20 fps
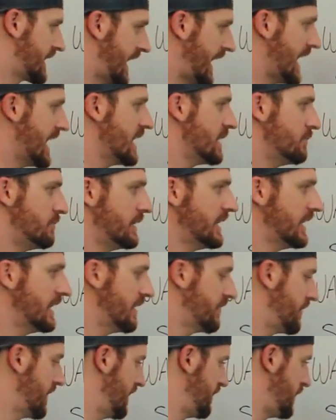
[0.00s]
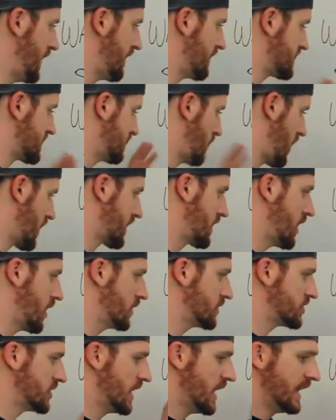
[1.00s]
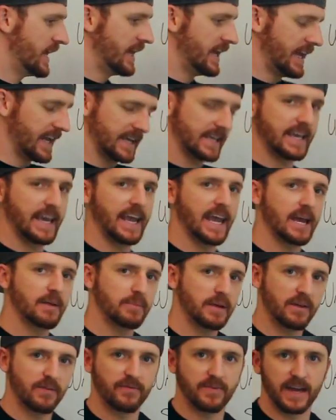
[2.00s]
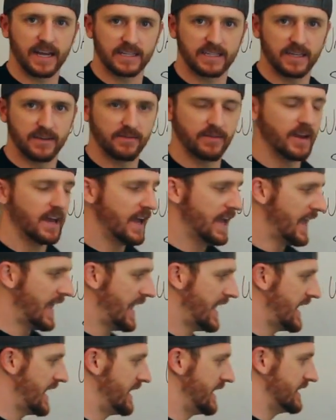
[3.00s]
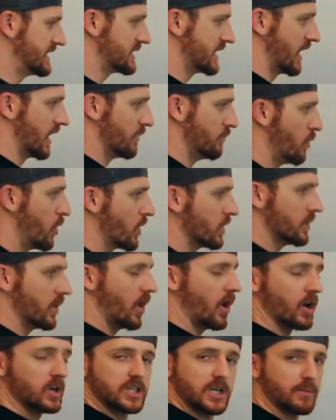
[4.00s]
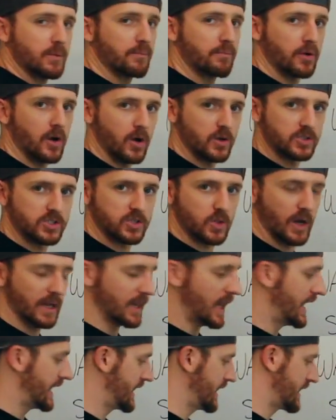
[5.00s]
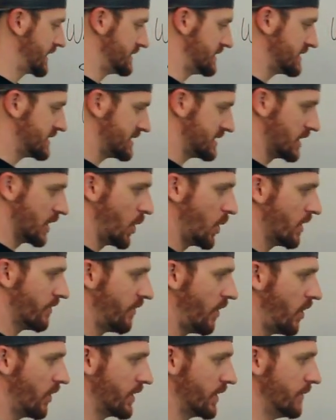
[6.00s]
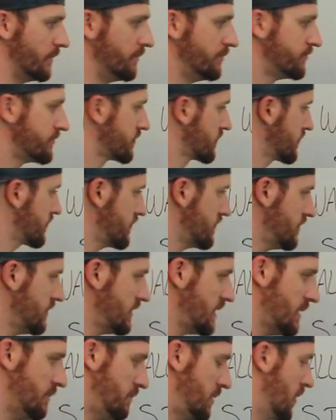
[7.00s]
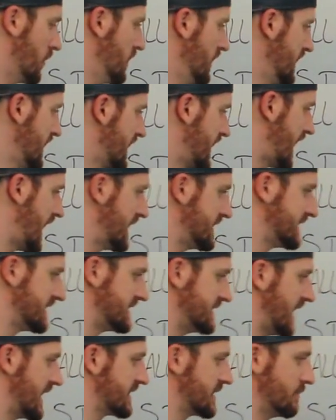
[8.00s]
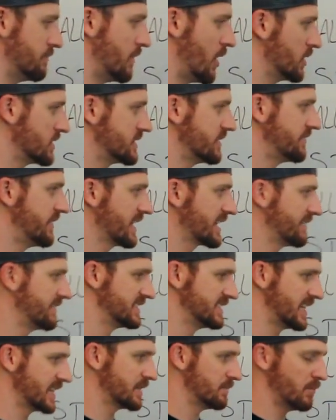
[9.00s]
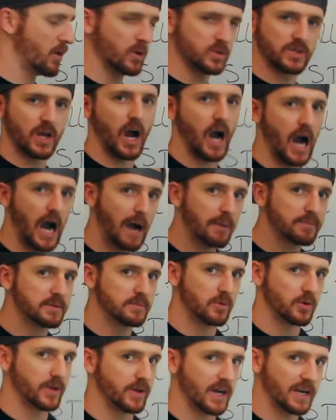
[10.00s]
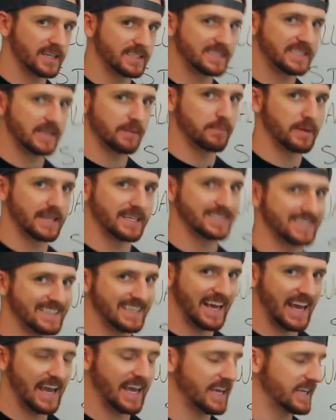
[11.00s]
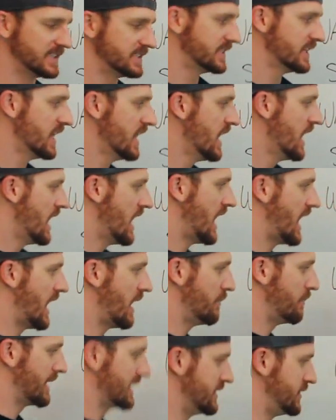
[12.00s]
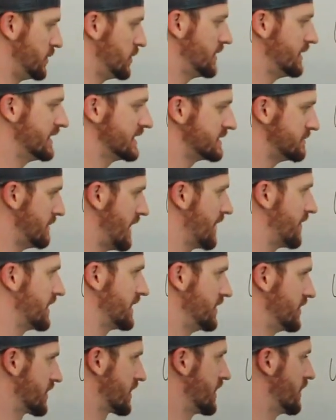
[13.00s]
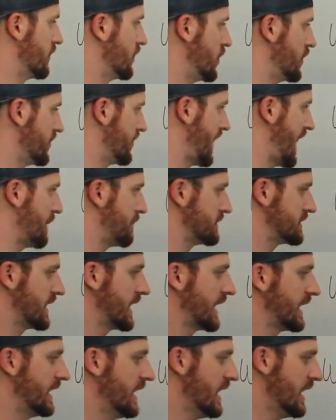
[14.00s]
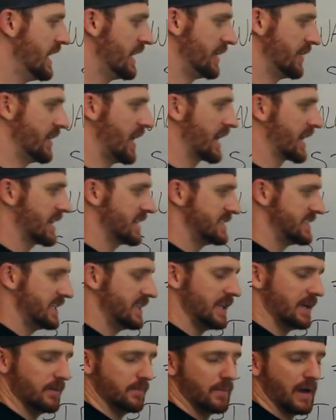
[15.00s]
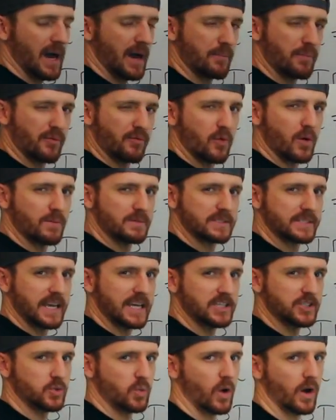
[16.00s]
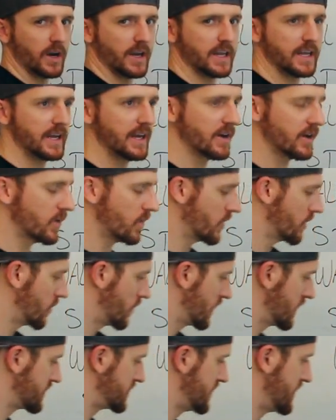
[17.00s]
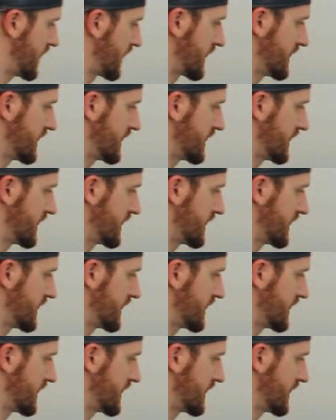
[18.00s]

can be, if you have a smart coach, it can be effective and it's a more long-term approach. So I like it because this is lower volume. But really, guys, it's not the most effective. It's not the most optimal. You're not going to see the biggest gains by doing this method. You're going to ruin your appetite. You're not going to see the amount of performance gains you wanted here, or worse, you're